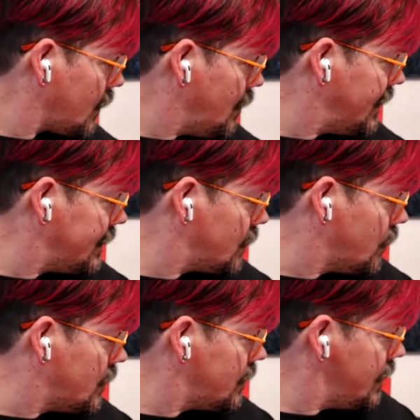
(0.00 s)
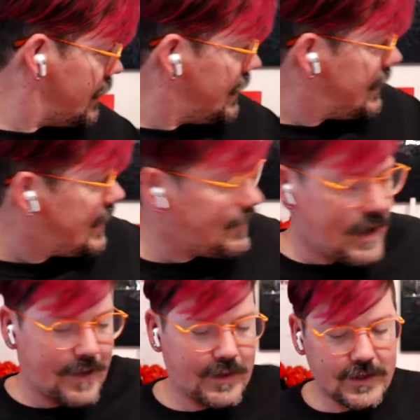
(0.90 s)
but that's cool.
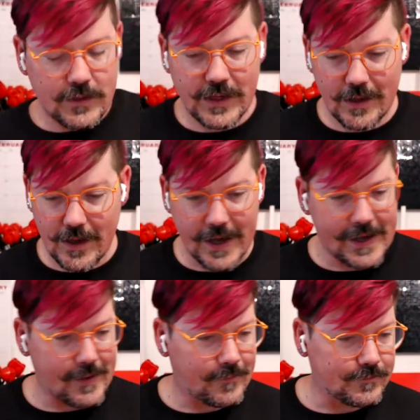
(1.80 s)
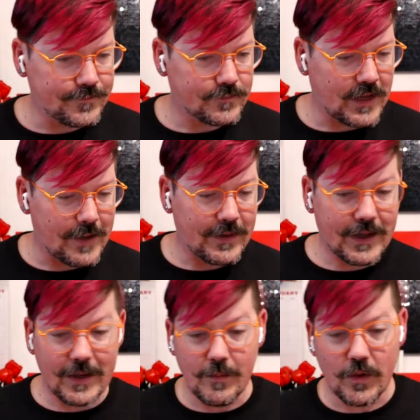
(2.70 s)
I've been doing I've been
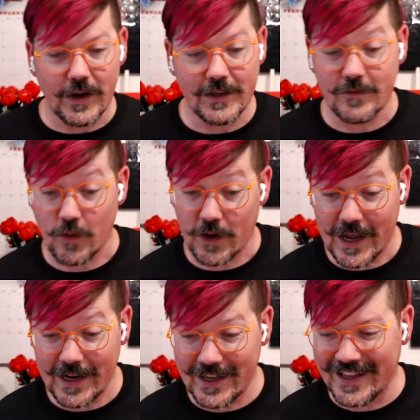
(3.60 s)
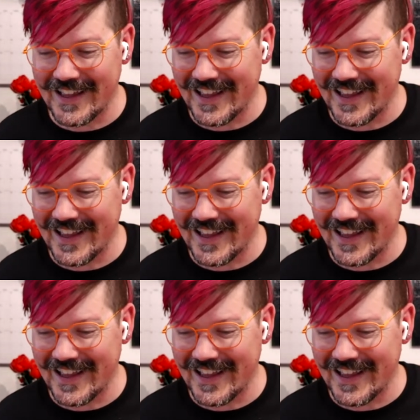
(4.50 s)
getting more into Fortnite.